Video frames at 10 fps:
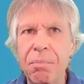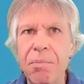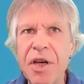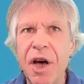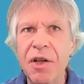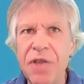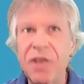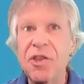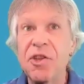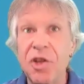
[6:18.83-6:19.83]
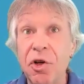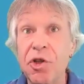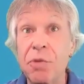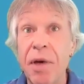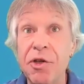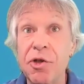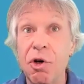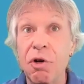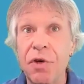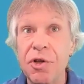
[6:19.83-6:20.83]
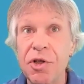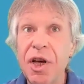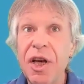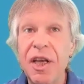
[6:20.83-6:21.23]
because that's still a space service?